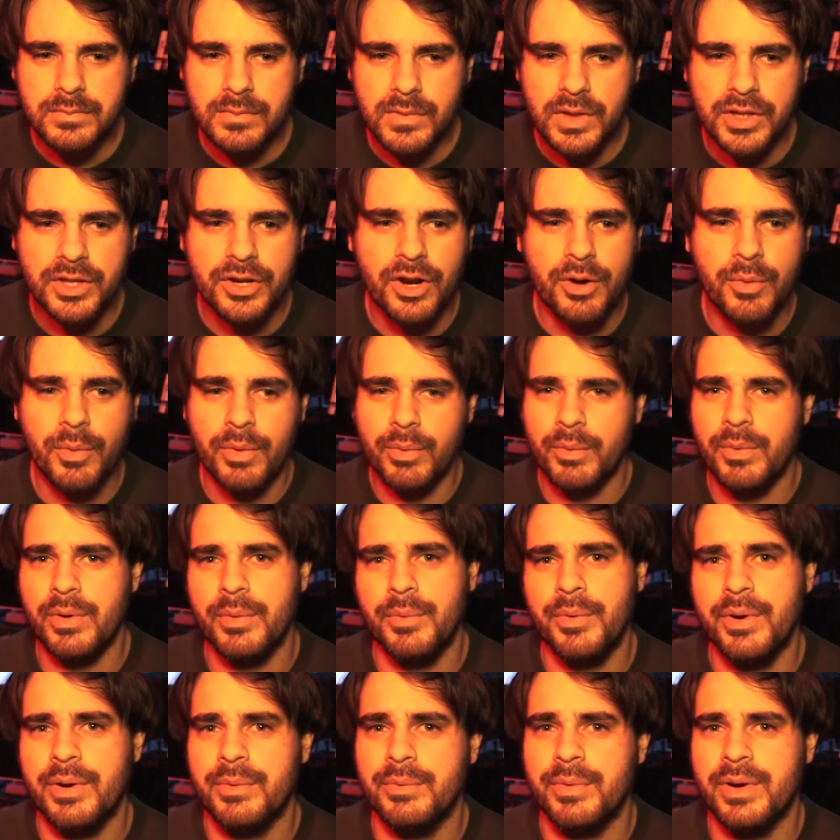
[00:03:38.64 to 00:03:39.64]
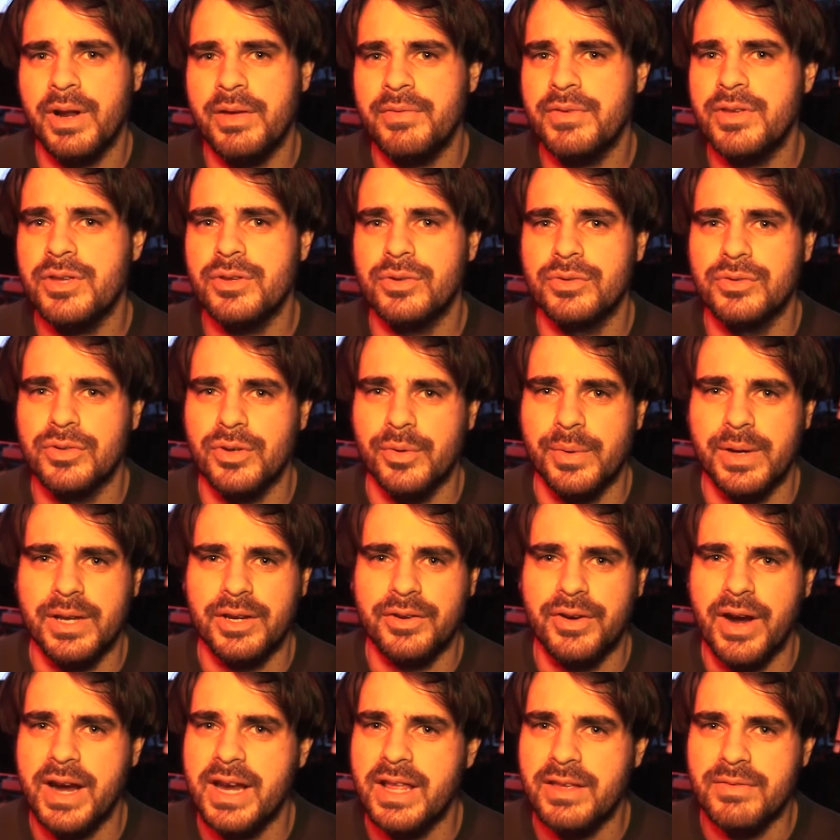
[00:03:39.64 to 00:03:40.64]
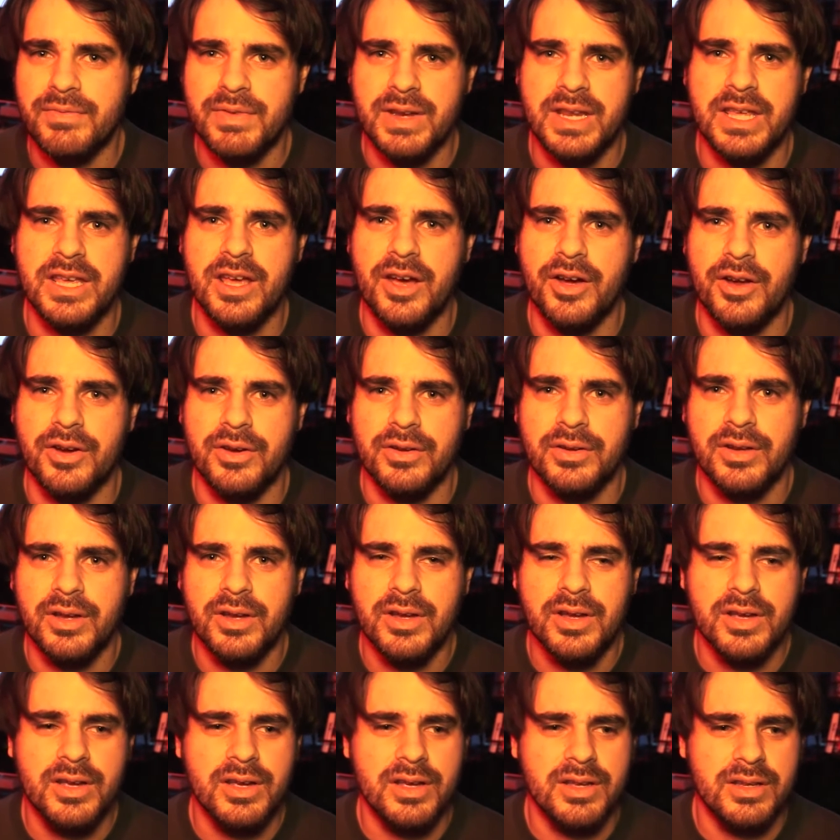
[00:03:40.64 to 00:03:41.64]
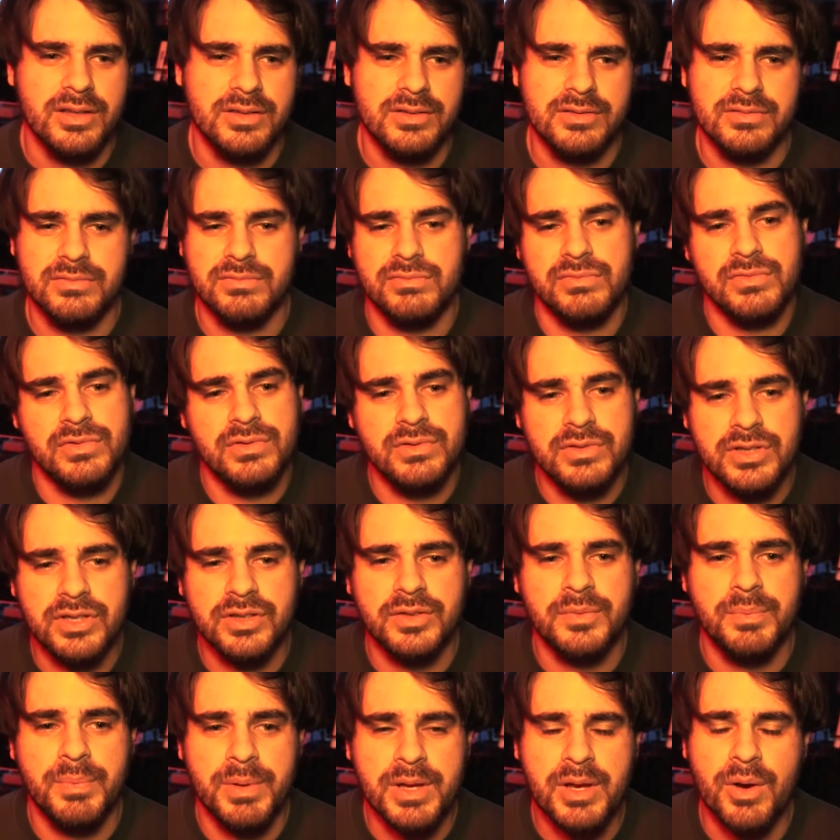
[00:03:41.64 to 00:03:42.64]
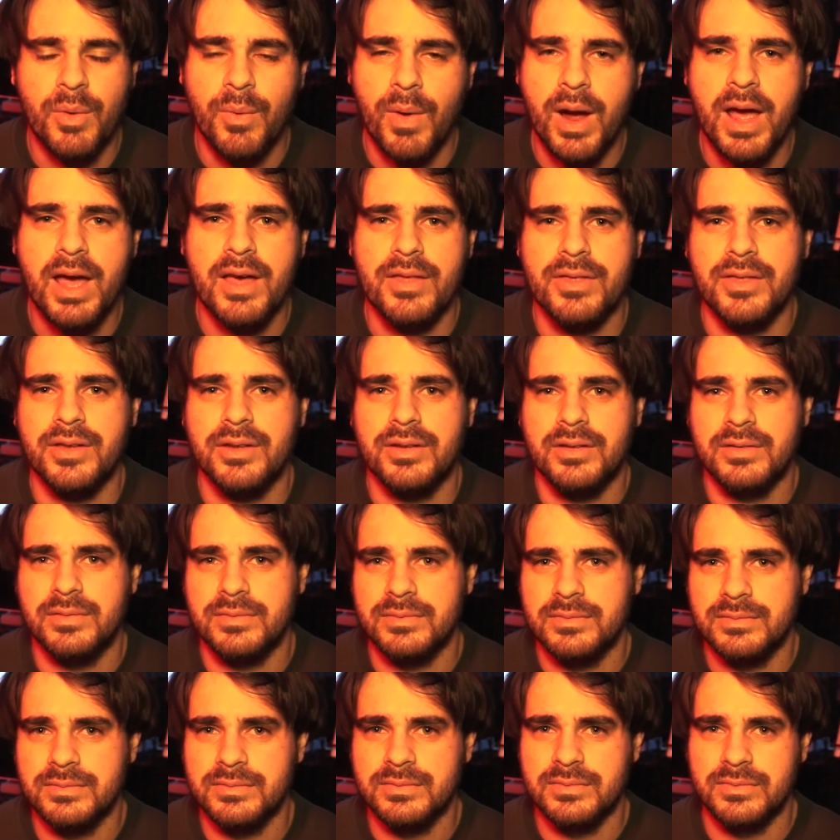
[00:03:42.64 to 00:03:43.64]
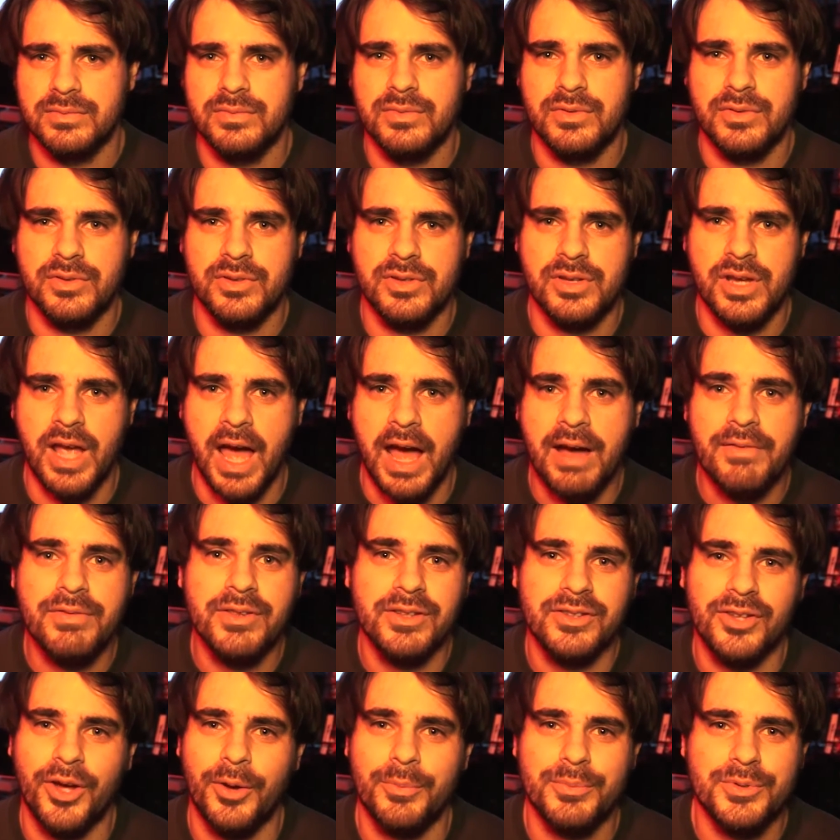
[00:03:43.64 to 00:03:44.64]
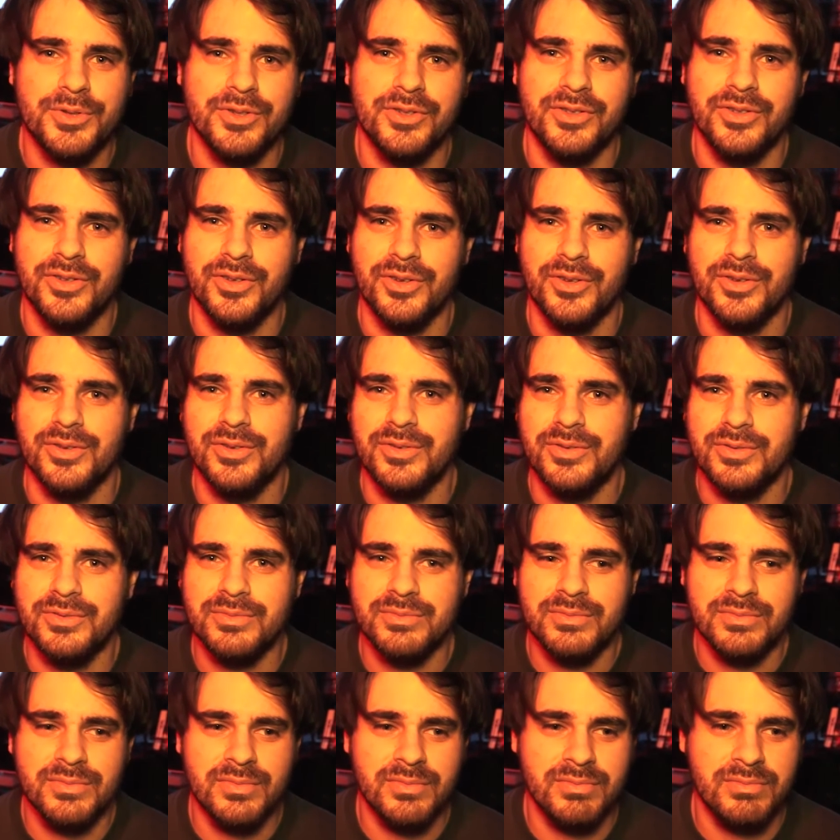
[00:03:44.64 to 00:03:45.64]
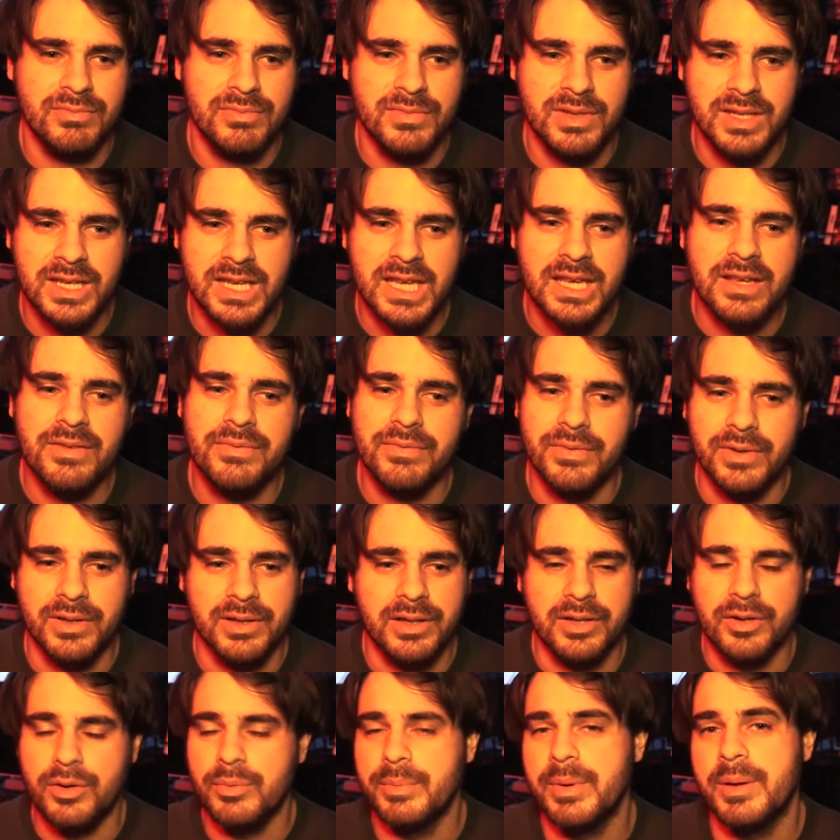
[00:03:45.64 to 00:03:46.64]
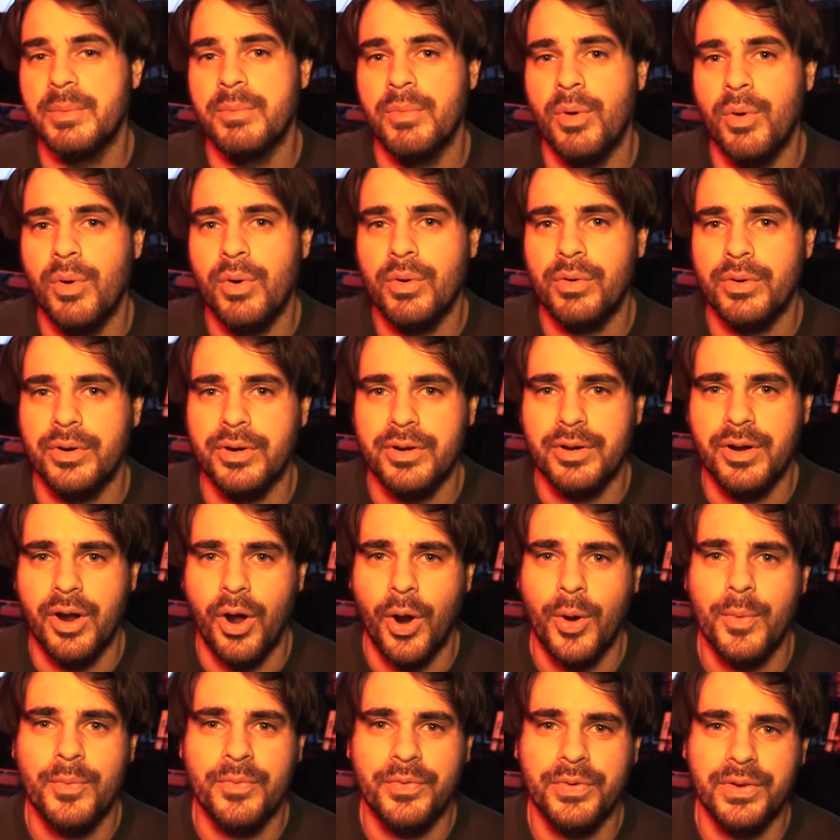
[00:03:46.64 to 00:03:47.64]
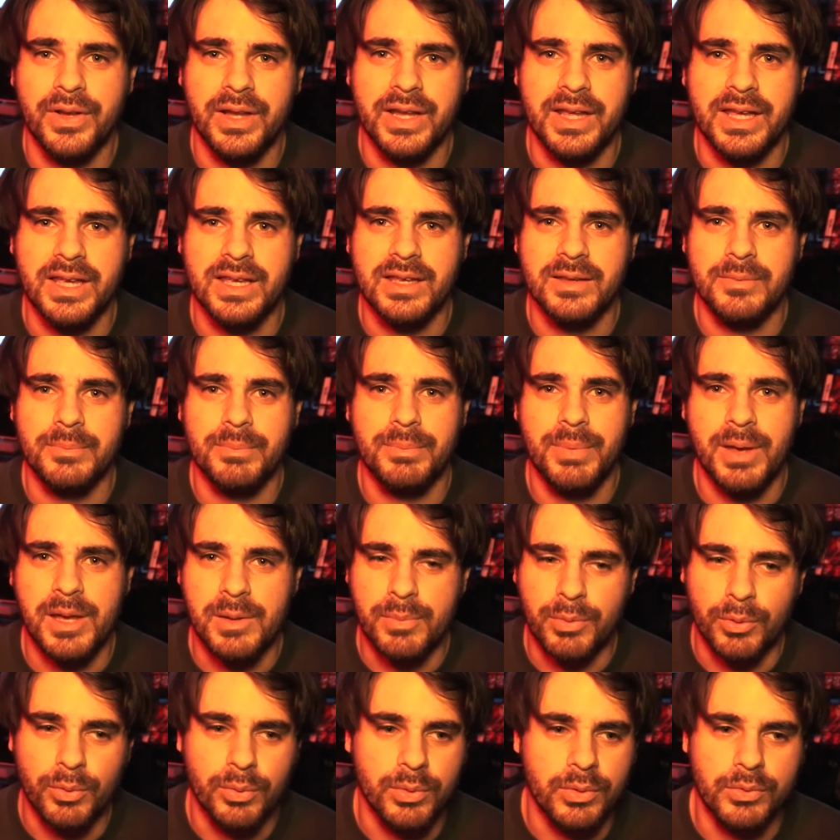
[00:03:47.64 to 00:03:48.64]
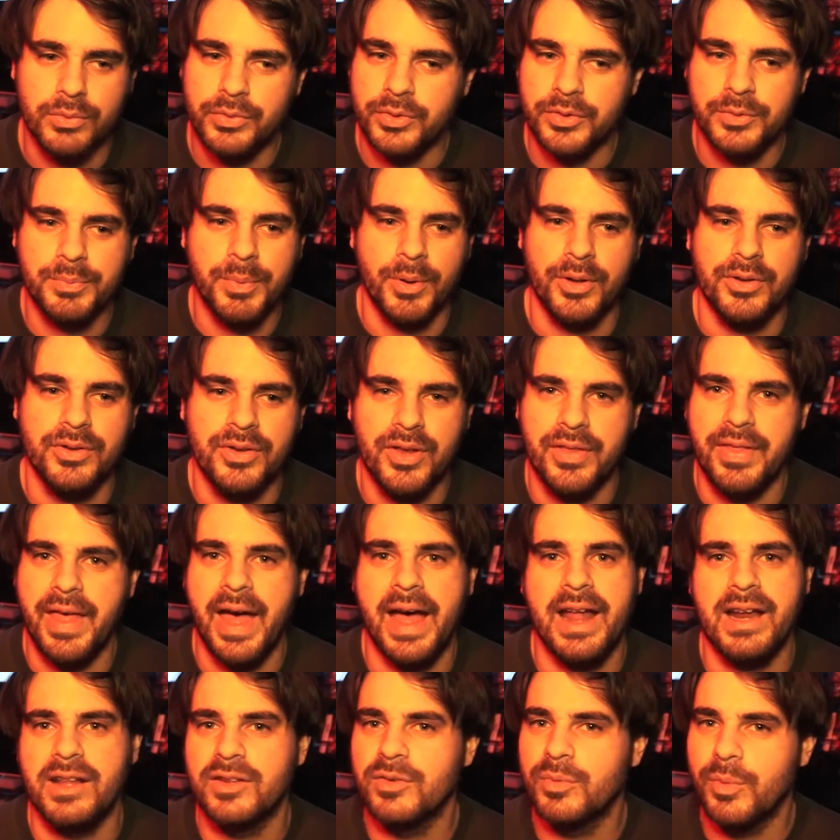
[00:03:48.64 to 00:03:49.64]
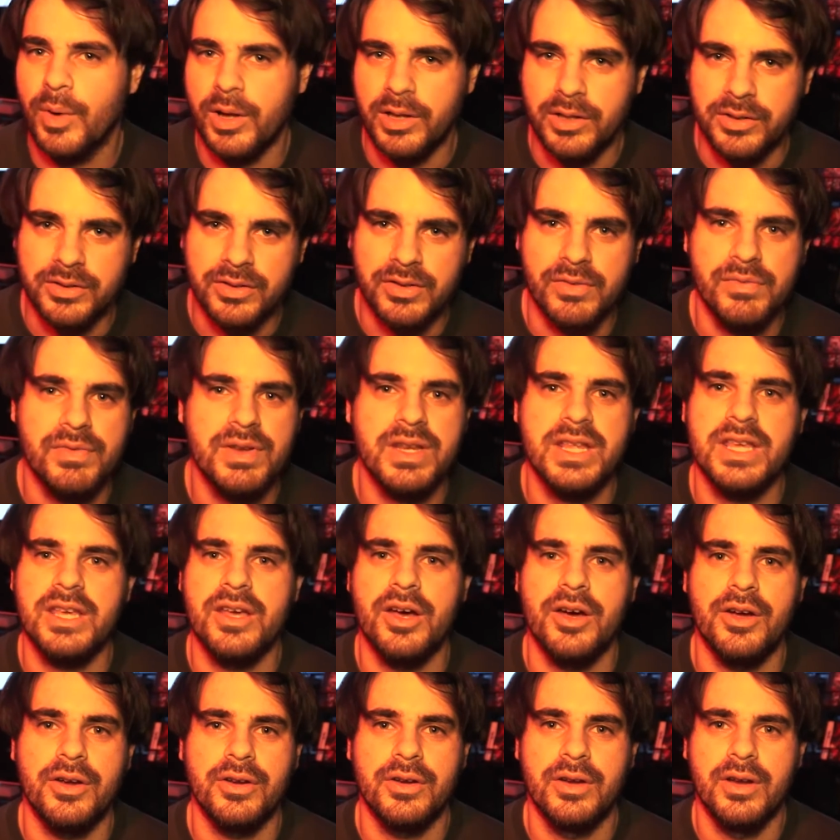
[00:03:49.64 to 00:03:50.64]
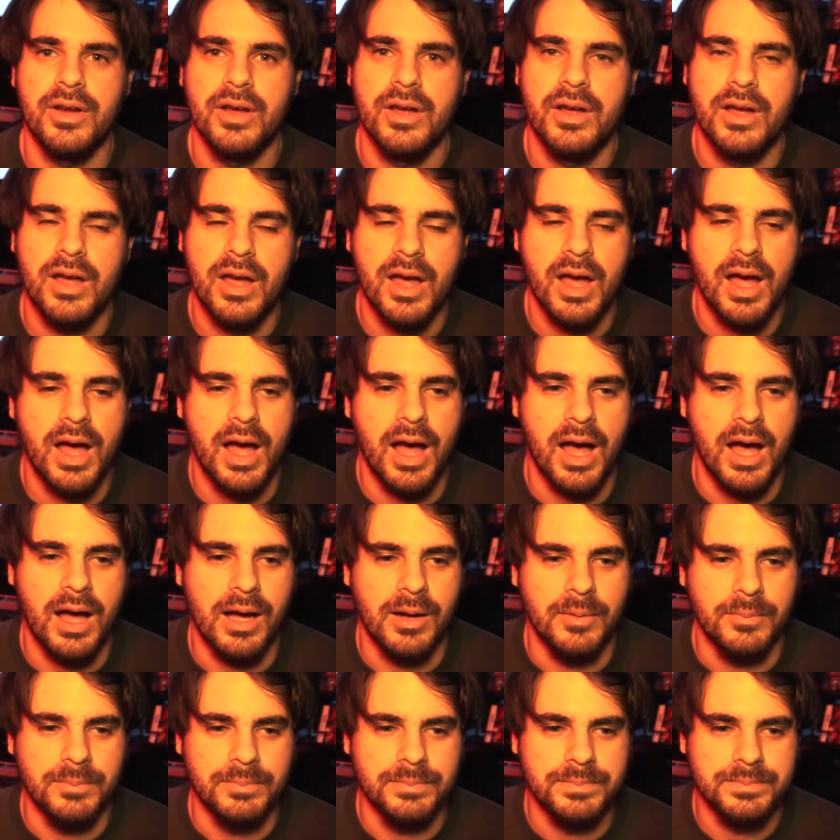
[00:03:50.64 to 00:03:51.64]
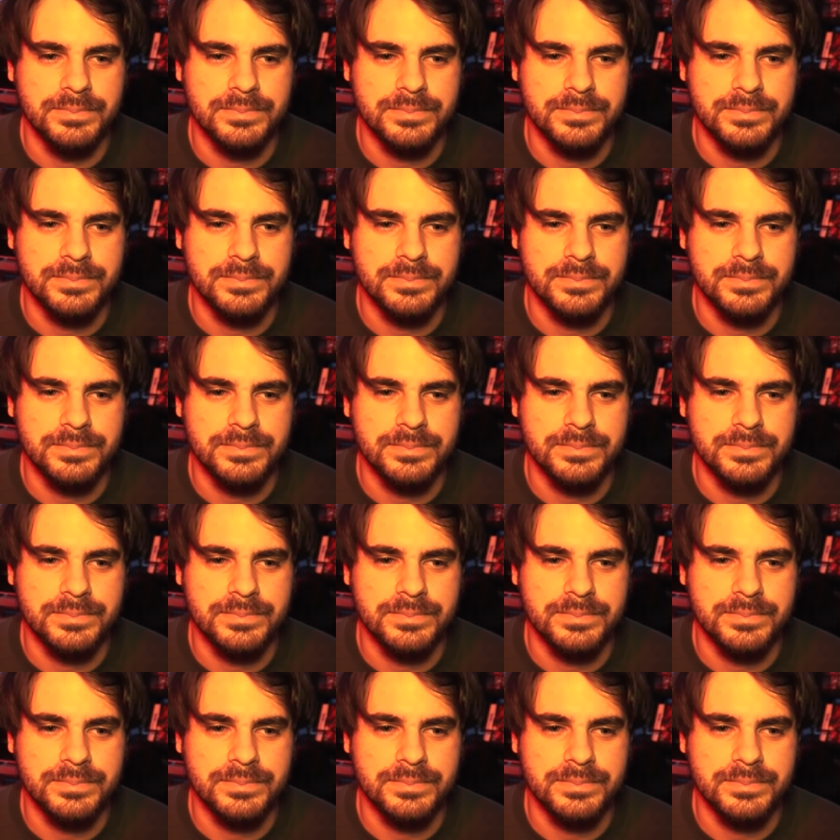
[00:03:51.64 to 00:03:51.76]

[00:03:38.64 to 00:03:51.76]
you know, whatever you're doing, creating video, just be aware that you have this option to give a little bit more, and hopefully people will respond to that as well as the video. And